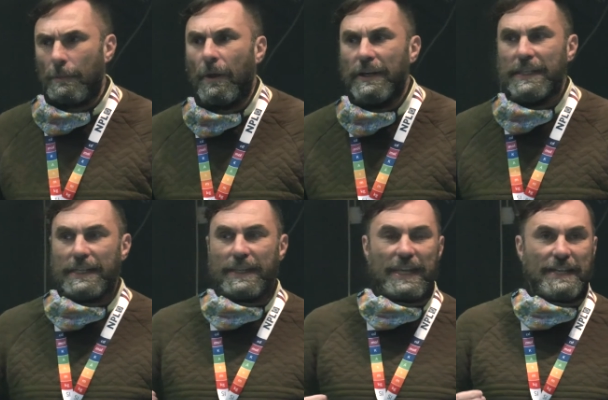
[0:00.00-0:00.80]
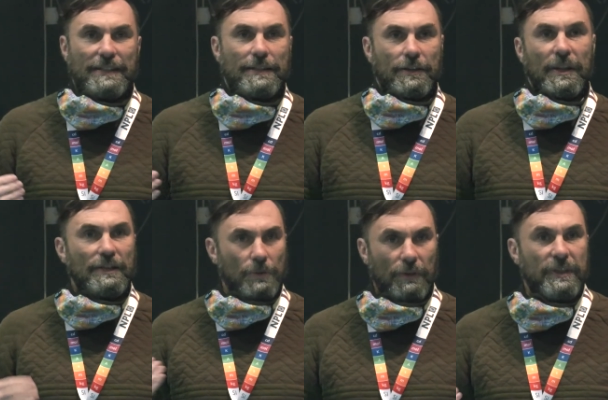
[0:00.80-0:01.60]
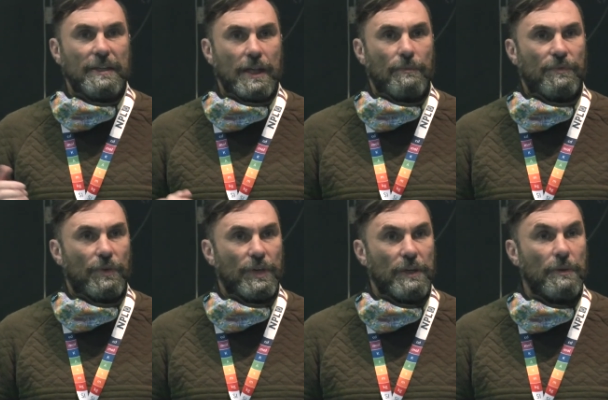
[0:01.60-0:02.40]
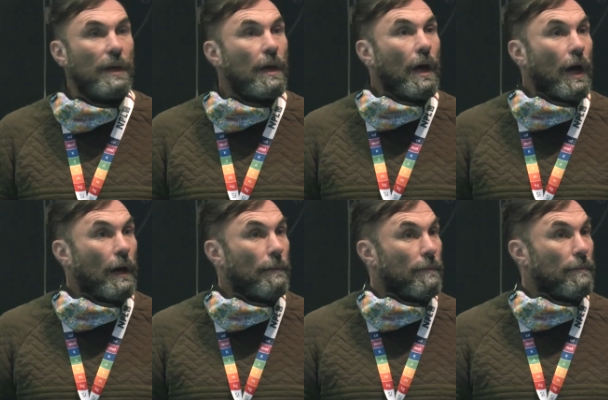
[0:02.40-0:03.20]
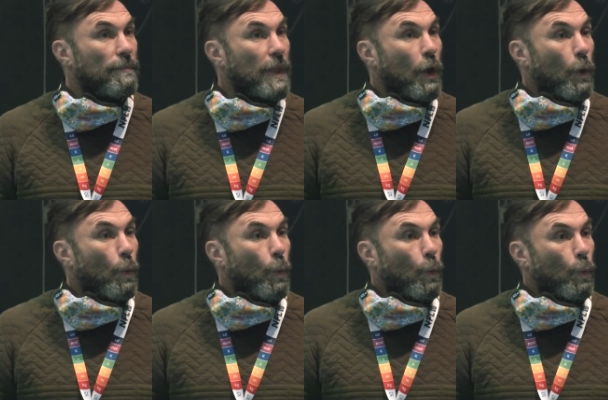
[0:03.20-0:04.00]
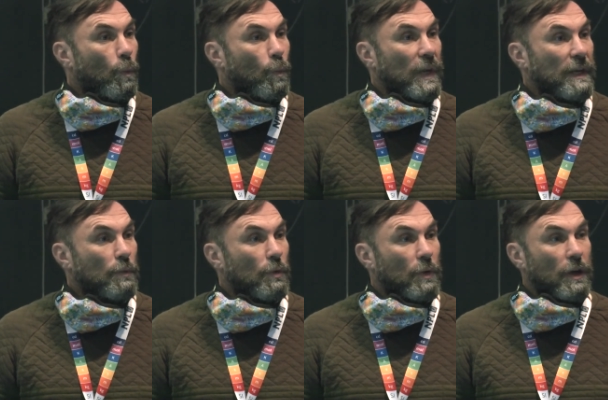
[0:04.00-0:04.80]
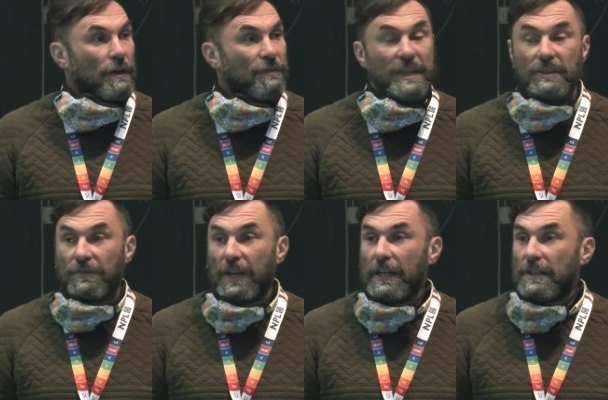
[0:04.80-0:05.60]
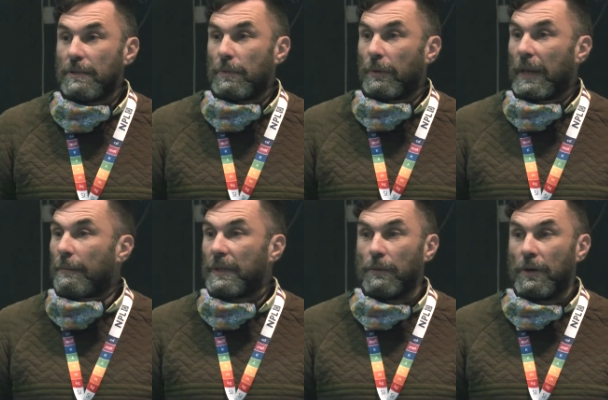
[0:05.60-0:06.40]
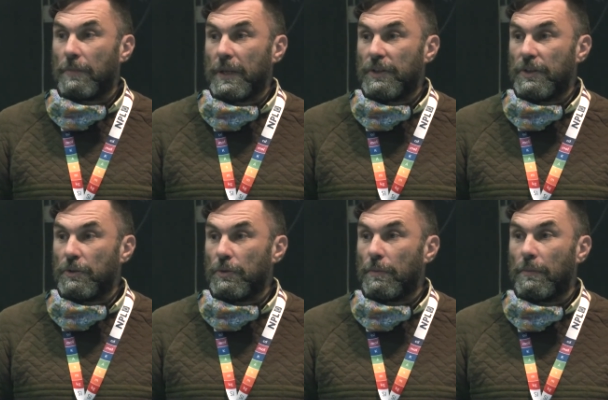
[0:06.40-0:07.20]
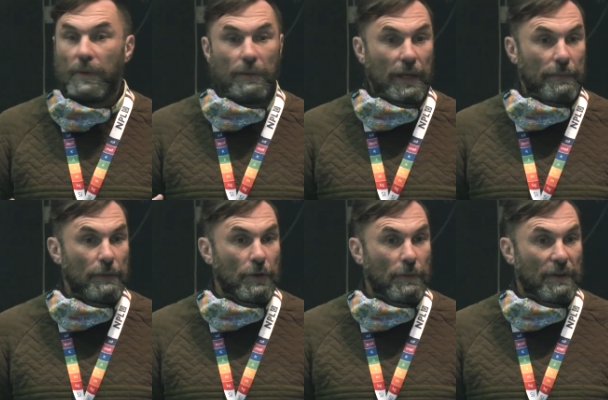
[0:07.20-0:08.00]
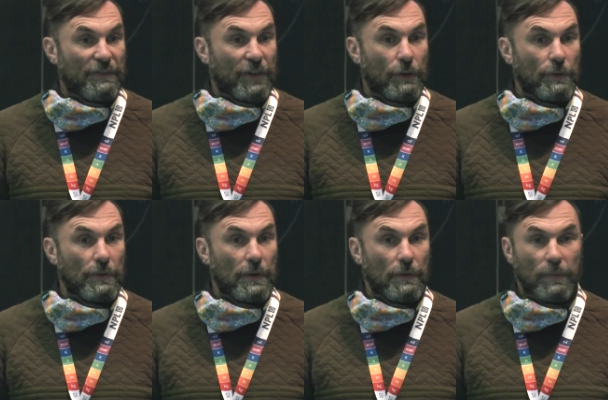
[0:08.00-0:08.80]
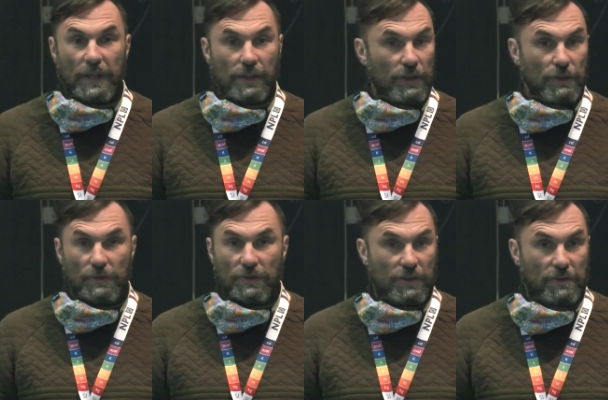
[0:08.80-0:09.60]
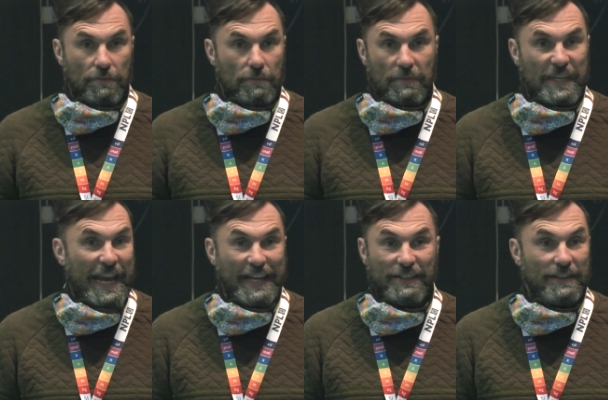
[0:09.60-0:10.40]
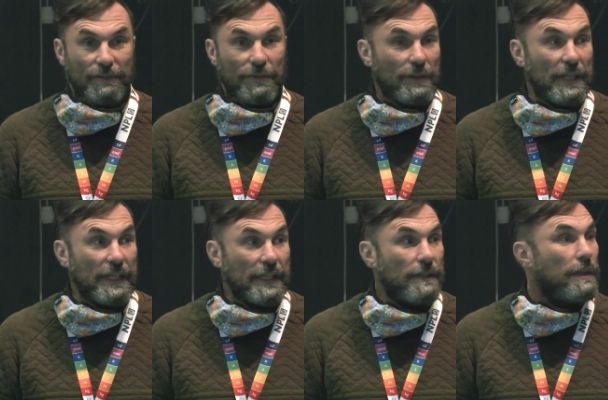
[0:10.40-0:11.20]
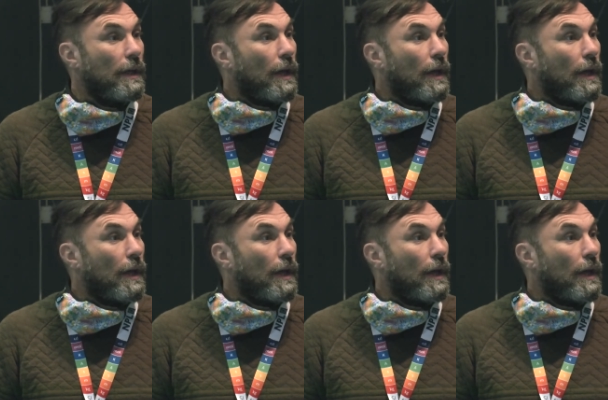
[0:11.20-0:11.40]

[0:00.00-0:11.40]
might need this, that's all set up for you. Um, we will work face to face, we will happily work by Zoom, we will happily work by phone, we can use text if you need.